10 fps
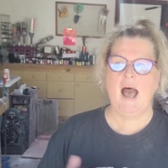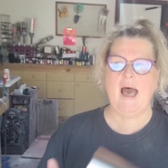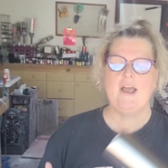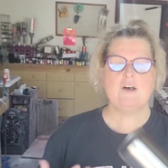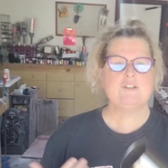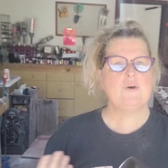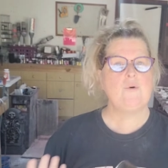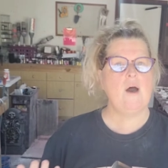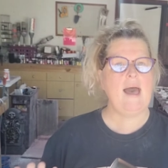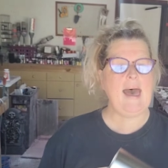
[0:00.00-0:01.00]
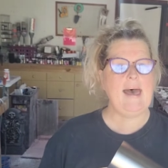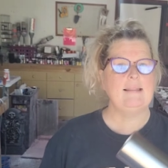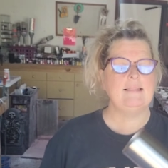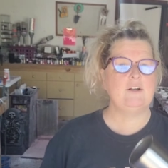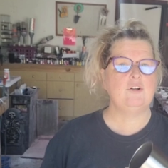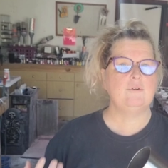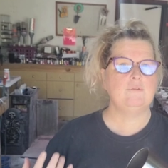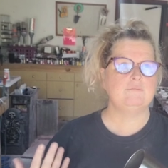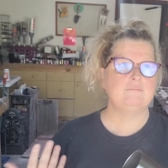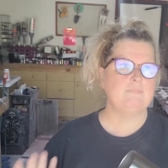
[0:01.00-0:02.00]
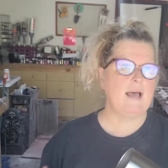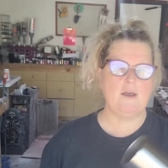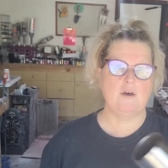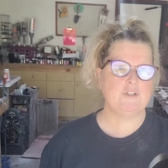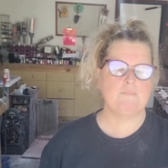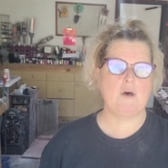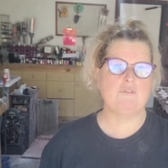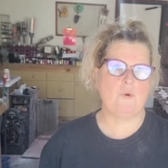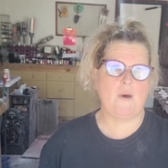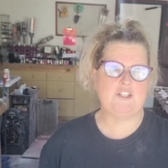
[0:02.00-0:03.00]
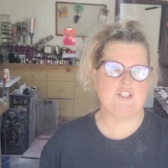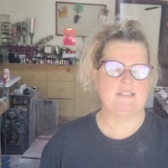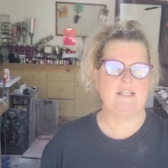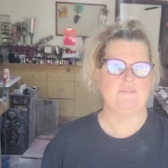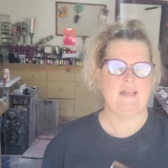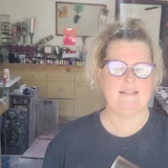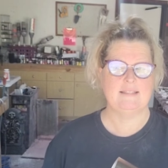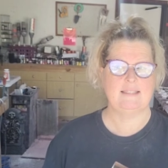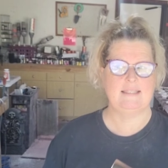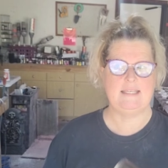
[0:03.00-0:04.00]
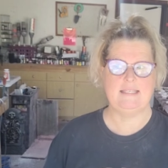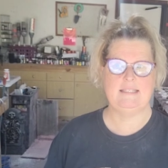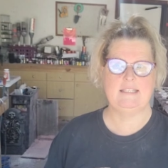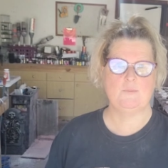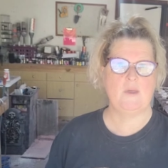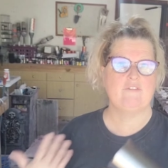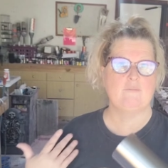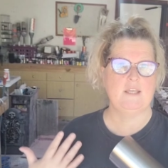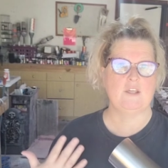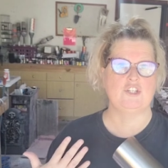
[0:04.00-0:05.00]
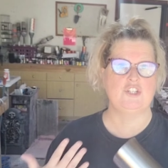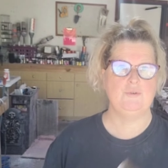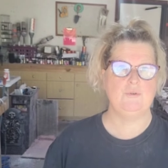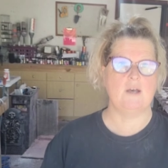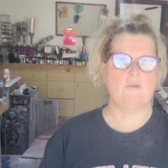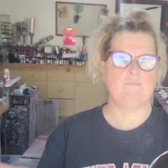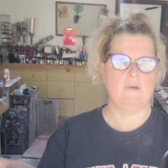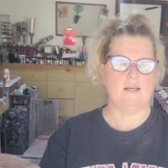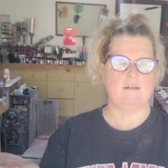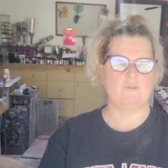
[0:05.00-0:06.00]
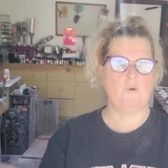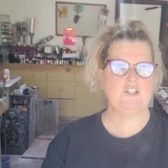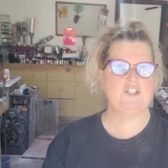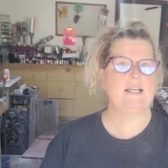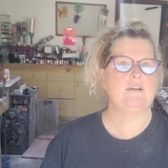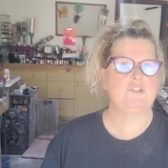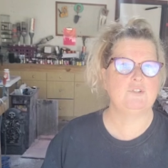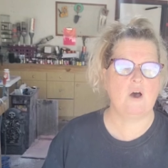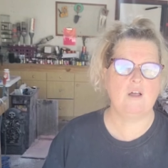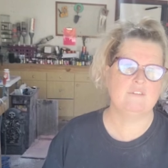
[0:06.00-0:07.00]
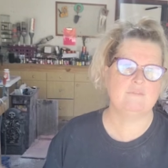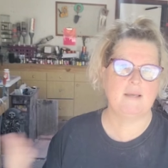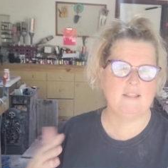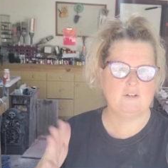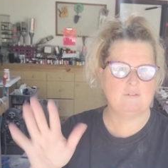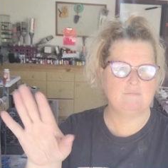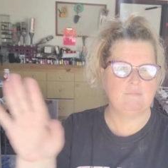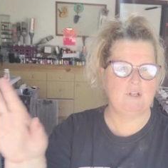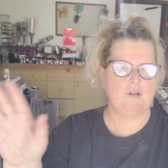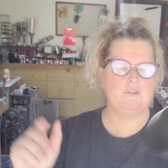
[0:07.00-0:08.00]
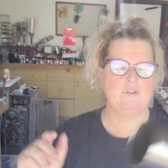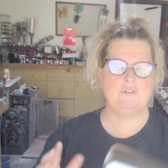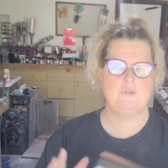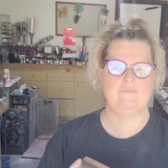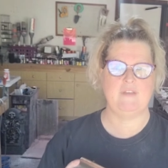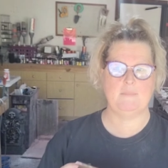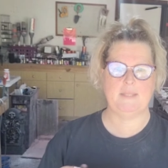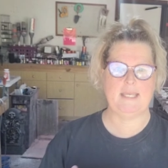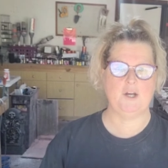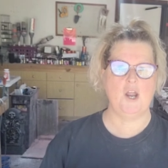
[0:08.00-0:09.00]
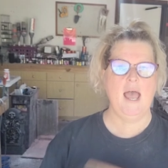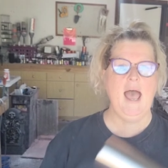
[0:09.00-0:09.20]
I also add little, I also post questions there. That's like the easiest way for me to shoot a question out to all of my little, you know, YouTube family here.